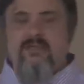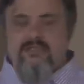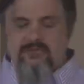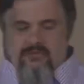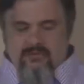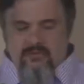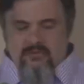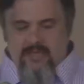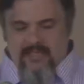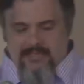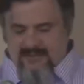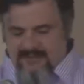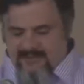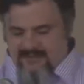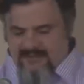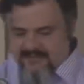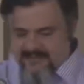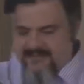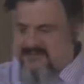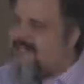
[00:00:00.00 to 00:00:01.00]
so uh,
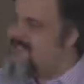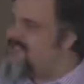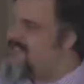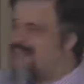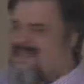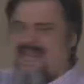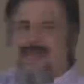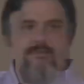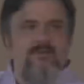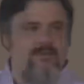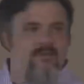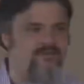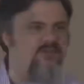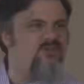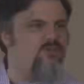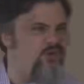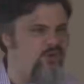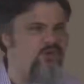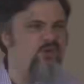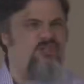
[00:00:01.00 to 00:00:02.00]
this is an example of
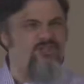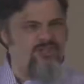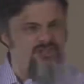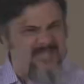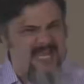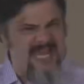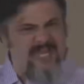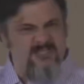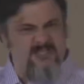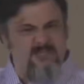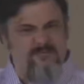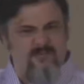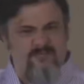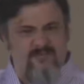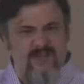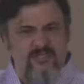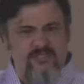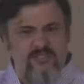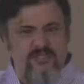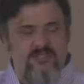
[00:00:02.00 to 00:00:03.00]
intrusion detection
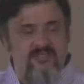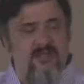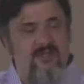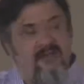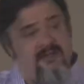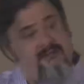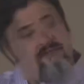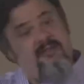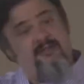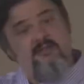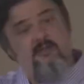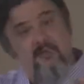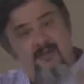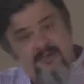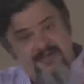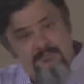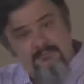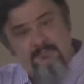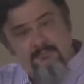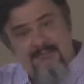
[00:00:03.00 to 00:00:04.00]
prevention that you
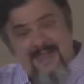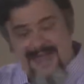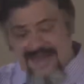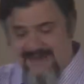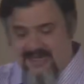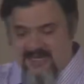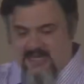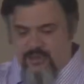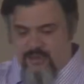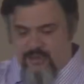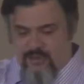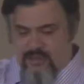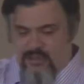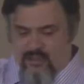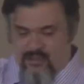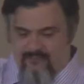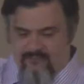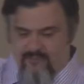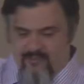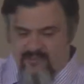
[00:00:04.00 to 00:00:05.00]
would embed in your
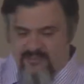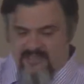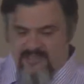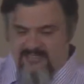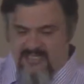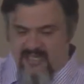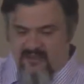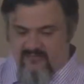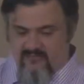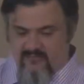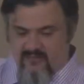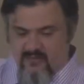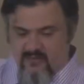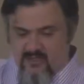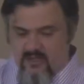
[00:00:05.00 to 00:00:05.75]
software itself.